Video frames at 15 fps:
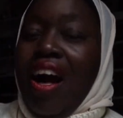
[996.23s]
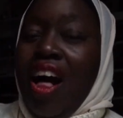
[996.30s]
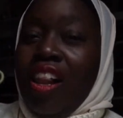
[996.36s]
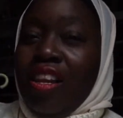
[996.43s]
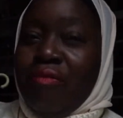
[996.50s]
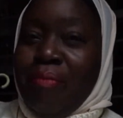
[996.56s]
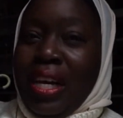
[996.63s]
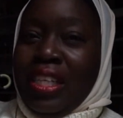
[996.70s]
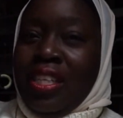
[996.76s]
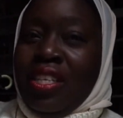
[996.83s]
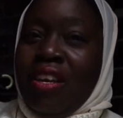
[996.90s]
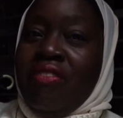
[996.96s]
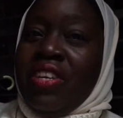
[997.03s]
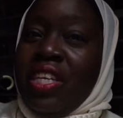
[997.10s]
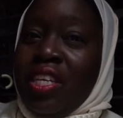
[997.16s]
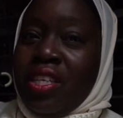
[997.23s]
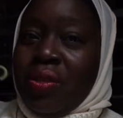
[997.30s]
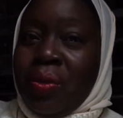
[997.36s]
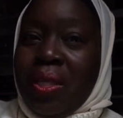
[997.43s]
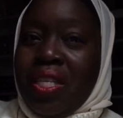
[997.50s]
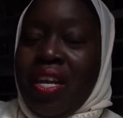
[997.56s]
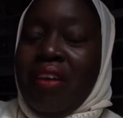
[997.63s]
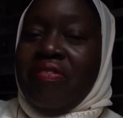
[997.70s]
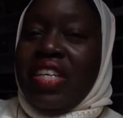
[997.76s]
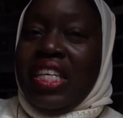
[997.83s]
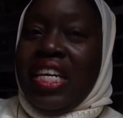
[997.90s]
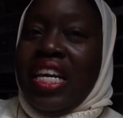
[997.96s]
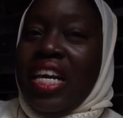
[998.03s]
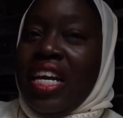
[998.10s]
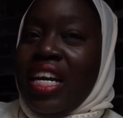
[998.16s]
all of my souvenirs were stuffed in
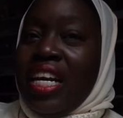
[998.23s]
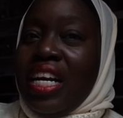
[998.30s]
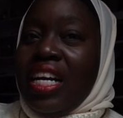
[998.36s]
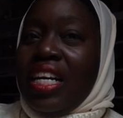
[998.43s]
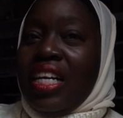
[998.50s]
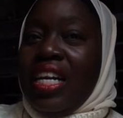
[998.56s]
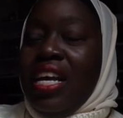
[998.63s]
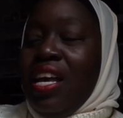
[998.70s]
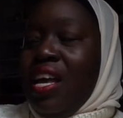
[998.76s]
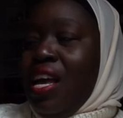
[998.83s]
here, and